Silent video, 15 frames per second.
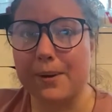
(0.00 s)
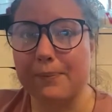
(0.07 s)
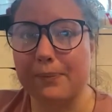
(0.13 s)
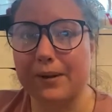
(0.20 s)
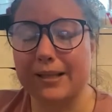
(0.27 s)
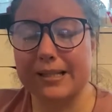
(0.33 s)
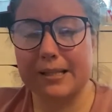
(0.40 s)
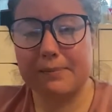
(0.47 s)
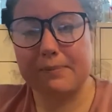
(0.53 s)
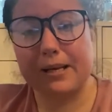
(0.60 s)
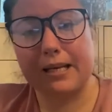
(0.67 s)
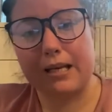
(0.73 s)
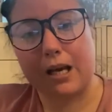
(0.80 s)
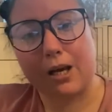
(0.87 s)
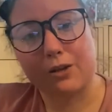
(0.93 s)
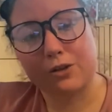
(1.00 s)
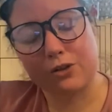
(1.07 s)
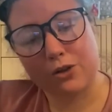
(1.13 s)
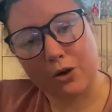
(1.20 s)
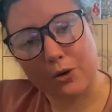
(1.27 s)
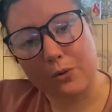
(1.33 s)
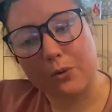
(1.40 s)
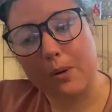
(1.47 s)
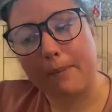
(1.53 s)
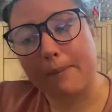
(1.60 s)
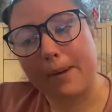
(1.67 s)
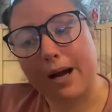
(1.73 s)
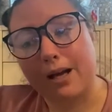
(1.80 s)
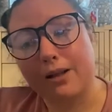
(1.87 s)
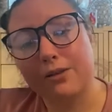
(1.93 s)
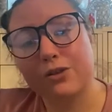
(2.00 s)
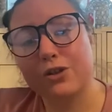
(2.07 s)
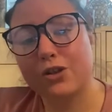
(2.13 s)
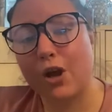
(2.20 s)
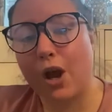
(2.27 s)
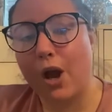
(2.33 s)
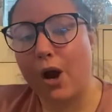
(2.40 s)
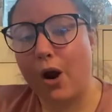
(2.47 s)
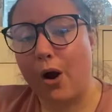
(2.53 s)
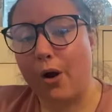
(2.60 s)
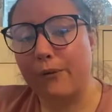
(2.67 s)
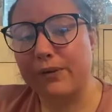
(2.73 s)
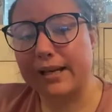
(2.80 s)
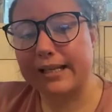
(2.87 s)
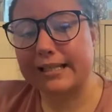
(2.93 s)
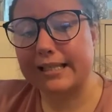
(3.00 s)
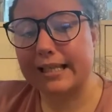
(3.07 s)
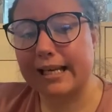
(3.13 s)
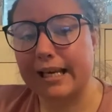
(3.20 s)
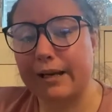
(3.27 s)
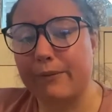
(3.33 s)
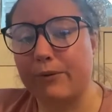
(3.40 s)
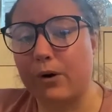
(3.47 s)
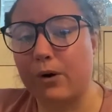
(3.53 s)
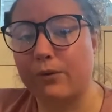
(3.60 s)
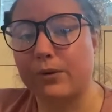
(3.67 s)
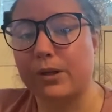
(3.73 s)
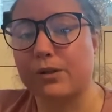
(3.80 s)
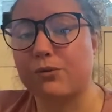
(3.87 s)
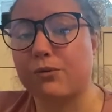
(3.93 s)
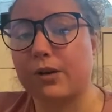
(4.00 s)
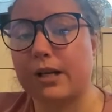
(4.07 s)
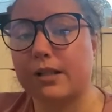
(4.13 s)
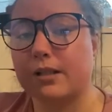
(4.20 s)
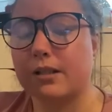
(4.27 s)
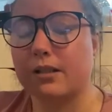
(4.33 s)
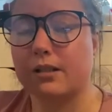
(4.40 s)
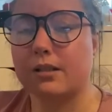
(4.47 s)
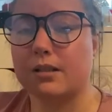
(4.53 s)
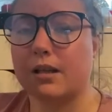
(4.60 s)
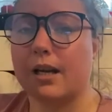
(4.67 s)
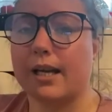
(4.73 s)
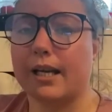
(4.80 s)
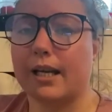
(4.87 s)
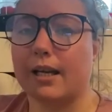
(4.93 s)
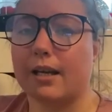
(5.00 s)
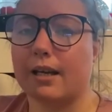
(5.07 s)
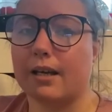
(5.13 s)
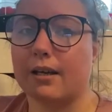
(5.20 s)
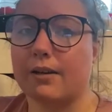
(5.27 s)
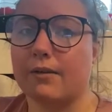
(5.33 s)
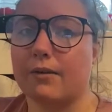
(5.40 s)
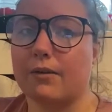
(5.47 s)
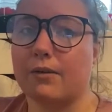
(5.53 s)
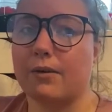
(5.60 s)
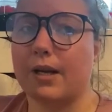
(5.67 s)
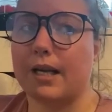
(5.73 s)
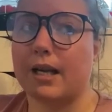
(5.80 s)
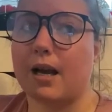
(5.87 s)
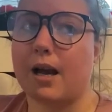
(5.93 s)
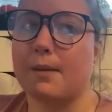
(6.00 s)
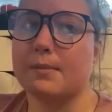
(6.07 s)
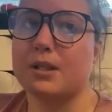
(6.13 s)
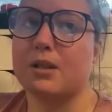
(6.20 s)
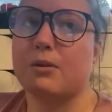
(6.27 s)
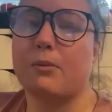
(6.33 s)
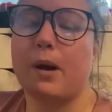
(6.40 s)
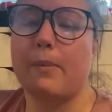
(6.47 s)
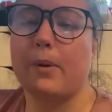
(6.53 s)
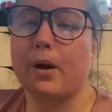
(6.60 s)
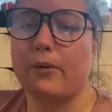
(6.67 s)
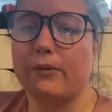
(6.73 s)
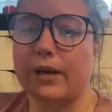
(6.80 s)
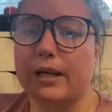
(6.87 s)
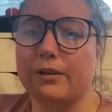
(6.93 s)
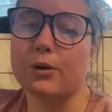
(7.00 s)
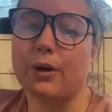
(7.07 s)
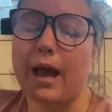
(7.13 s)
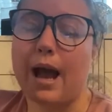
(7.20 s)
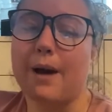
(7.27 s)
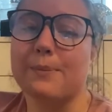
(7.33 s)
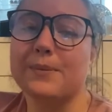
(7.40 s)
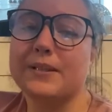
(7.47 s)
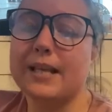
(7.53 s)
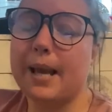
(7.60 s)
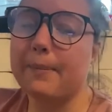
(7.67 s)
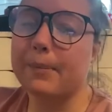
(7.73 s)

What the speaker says: It did mean so much. Obviously, for obvious reasons, like, when it comes to my birthday, I do get upset